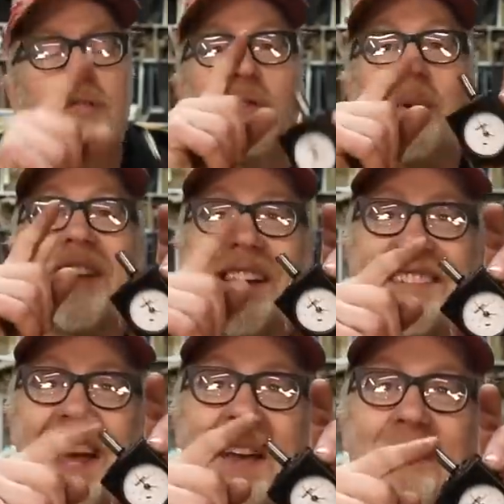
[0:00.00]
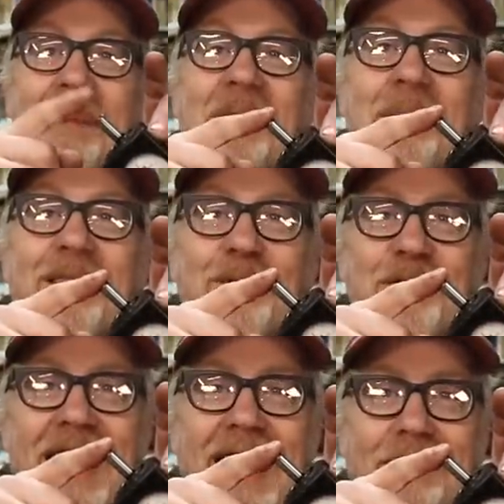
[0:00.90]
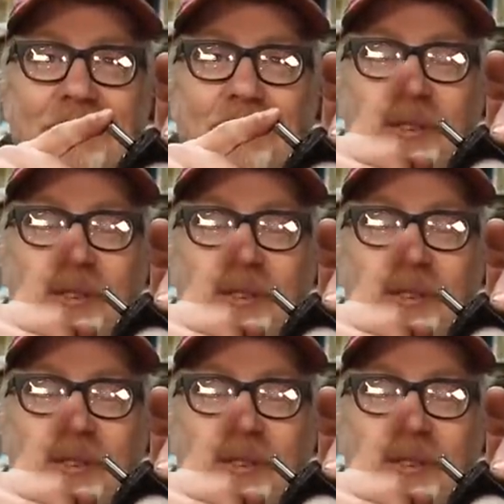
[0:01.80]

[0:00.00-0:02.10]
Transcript: so it's got a 10 millimeter shaft,